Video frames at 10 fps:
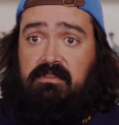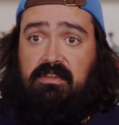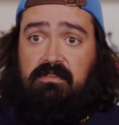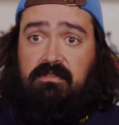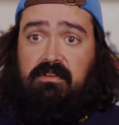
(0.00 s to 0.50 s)

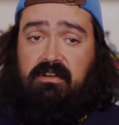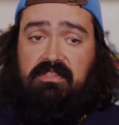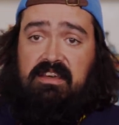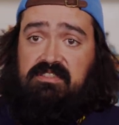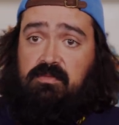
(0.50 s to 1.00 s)
you know, or a
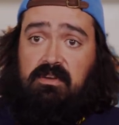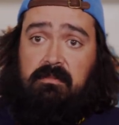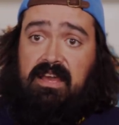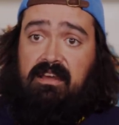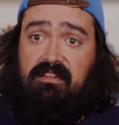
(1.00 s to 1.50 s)
thousand
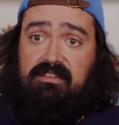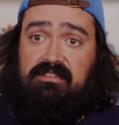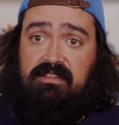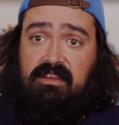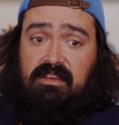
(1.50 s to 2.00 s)
watt ballast,